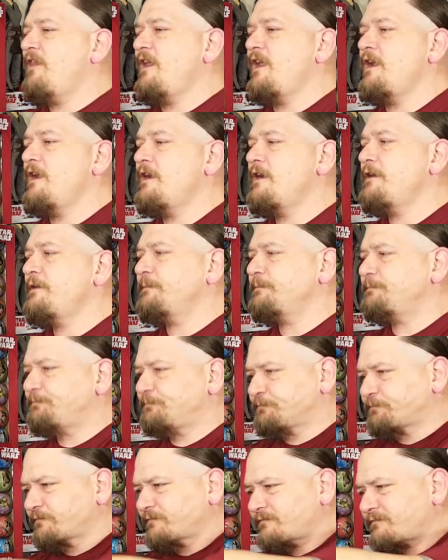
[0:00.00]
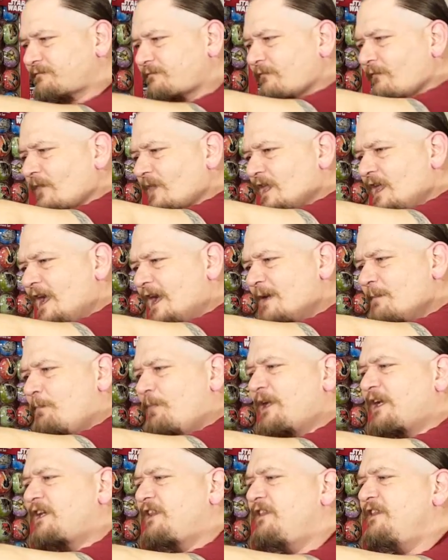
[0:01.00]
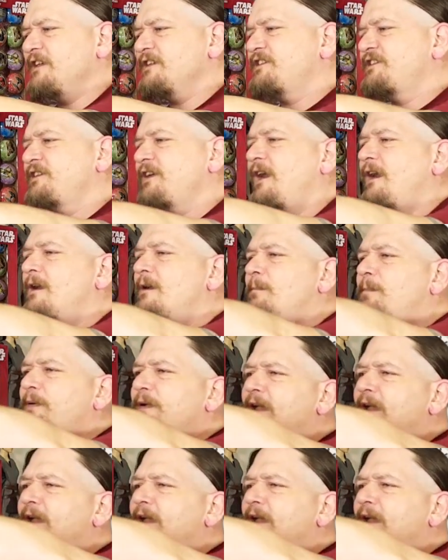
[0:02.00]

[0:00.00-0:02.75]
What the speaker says: there, I picked this up